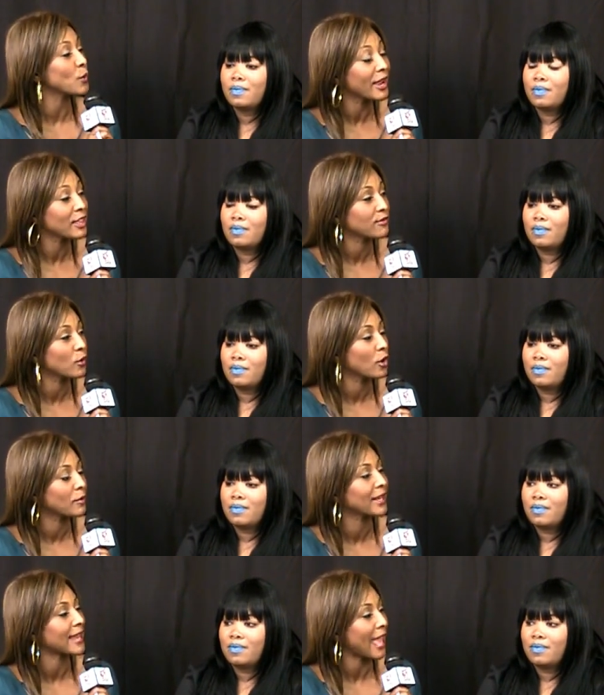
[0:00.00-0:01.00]
Speaker 1: ready for,
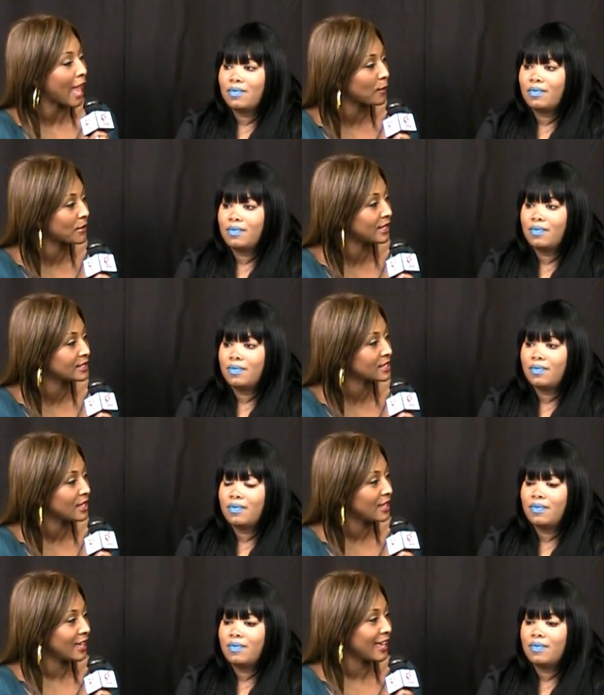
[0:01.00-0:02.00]
but it happened.
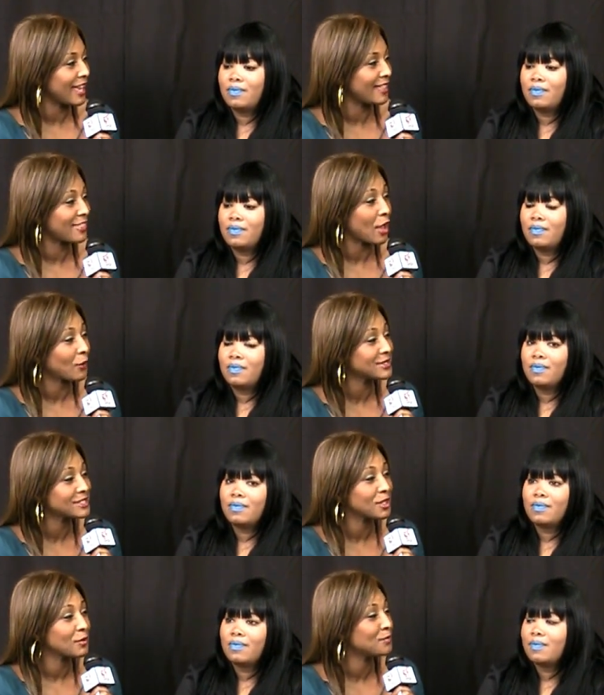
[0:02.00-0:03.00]
And that was
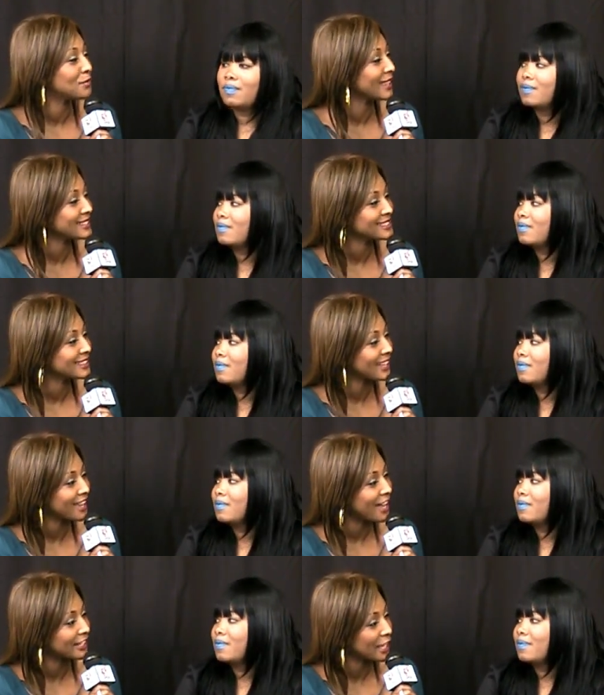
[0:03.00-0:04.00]
the blessing that
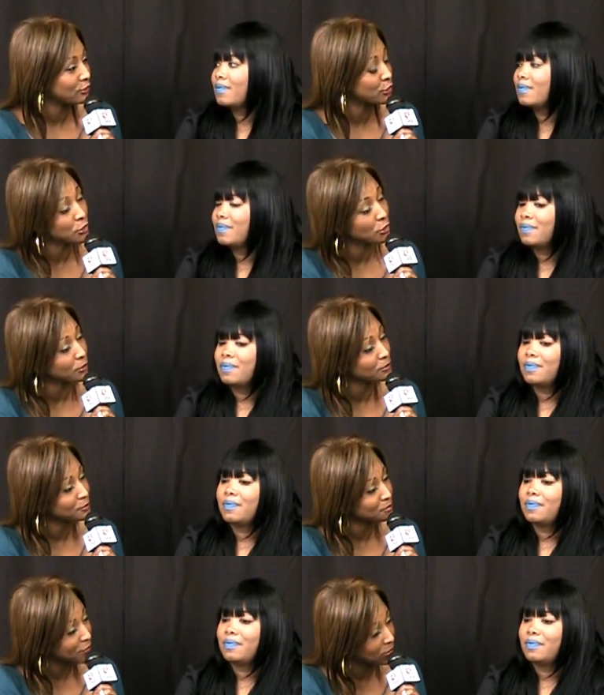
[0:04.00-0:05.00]
God gave you your
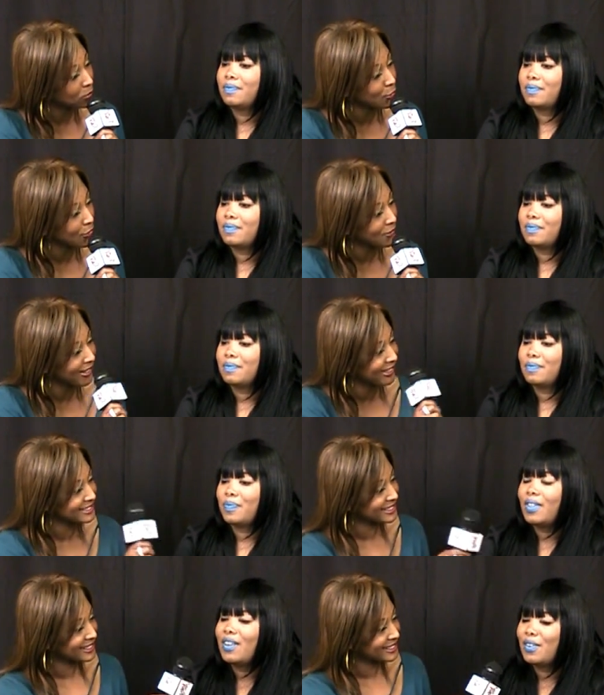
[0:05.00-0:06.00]
baby boy, right?
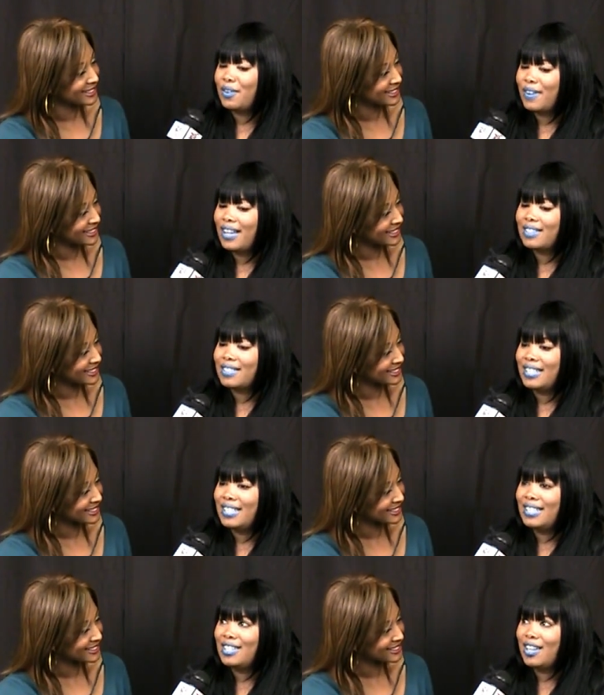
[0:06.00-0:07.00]
Speaker 2: Correct.
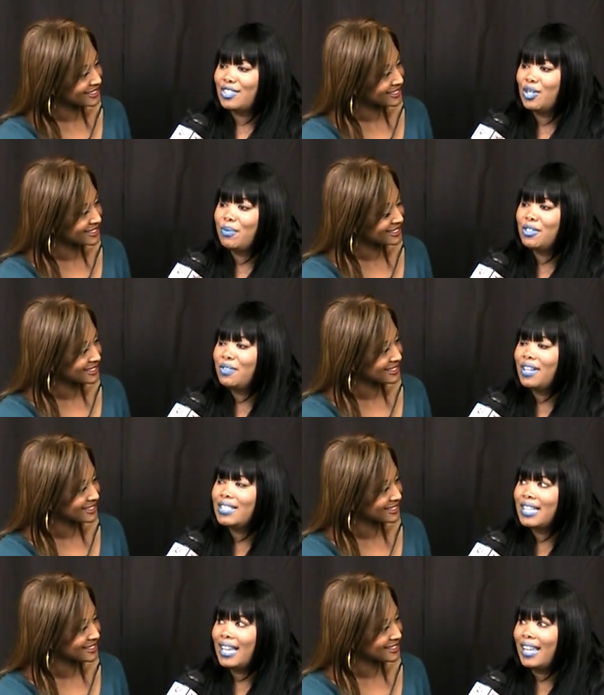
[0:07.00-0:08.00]
In October
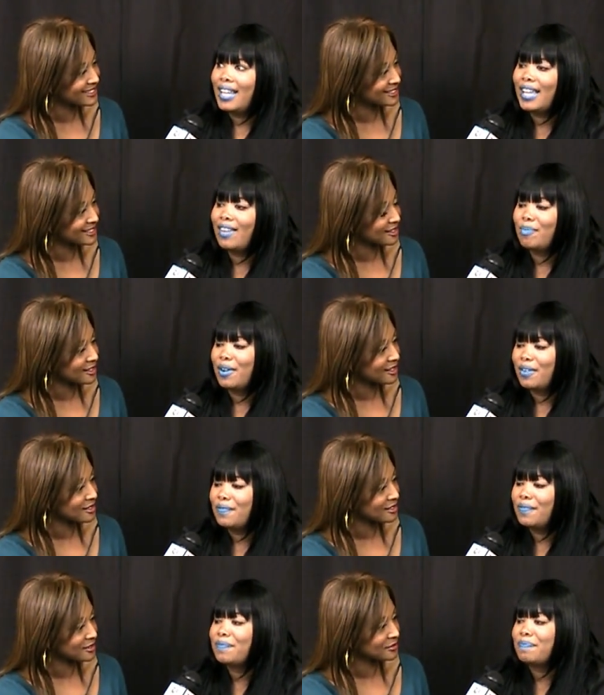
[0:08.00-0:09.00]
2008, I gave
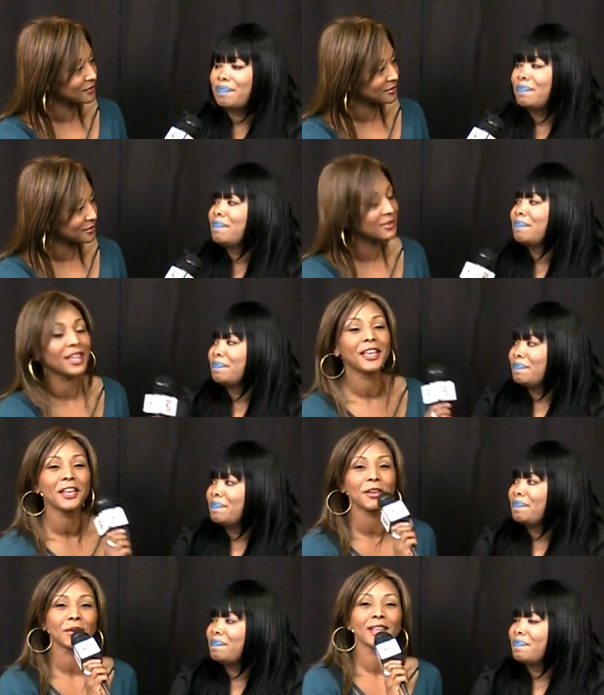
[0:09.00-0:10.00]
birth.
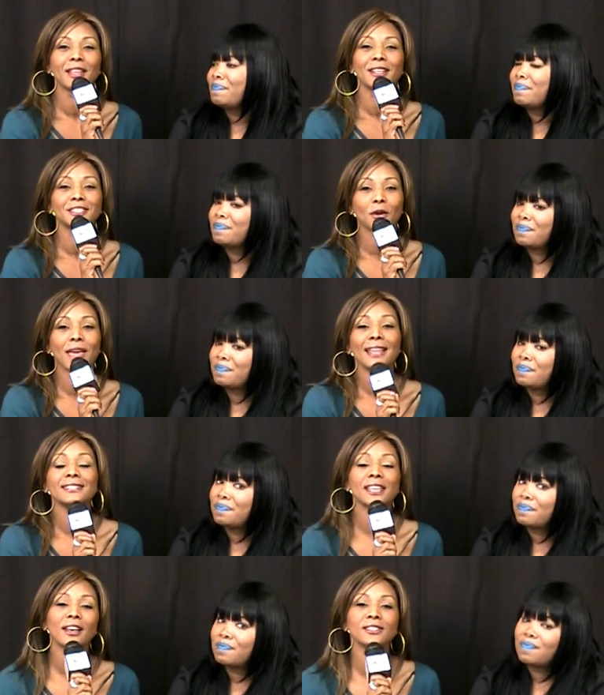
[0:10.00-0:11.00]
Speaker 1: So that
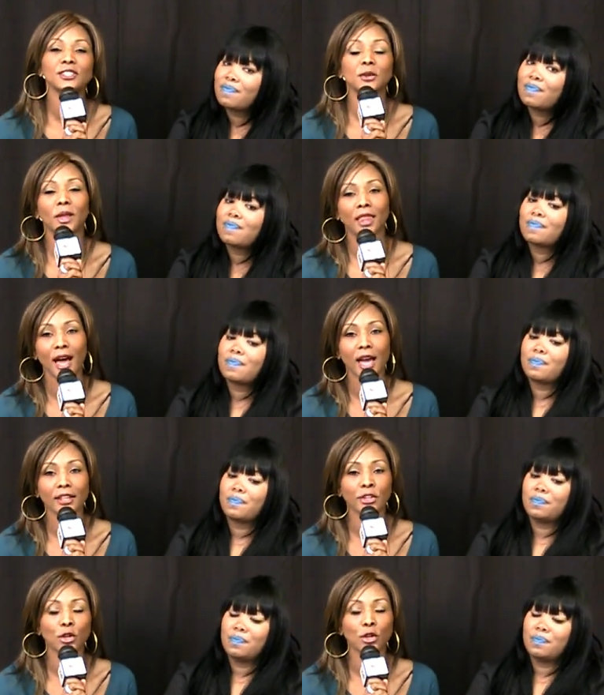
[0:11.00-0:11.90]
tells you a lot, you